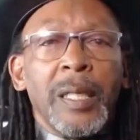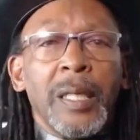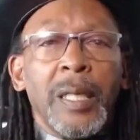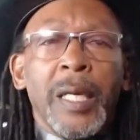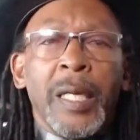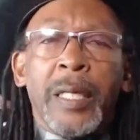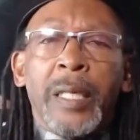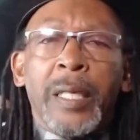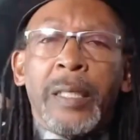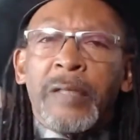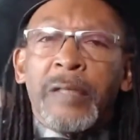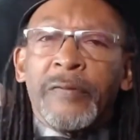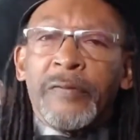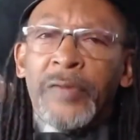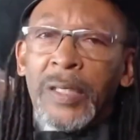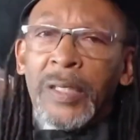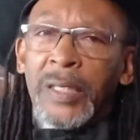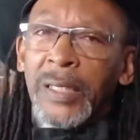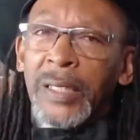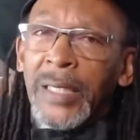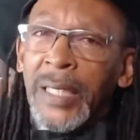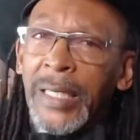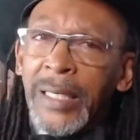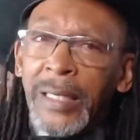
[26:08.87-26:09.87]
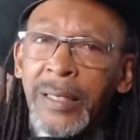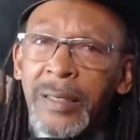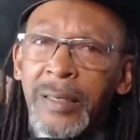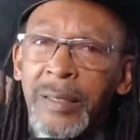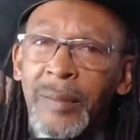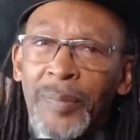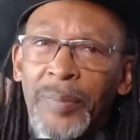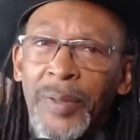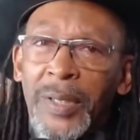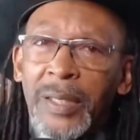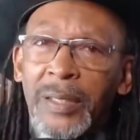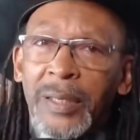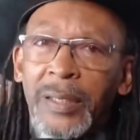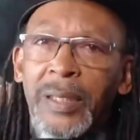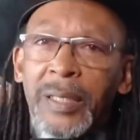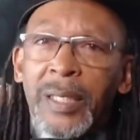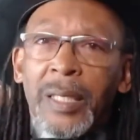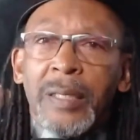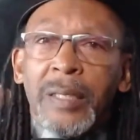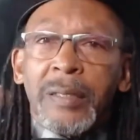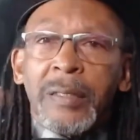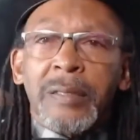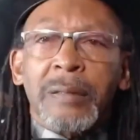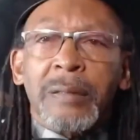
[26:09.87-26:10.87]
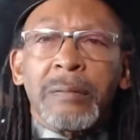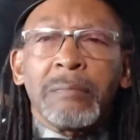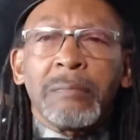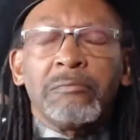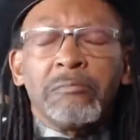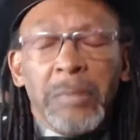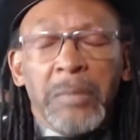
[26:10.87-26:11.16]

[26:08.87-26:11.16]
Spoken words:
And if you like the podcast,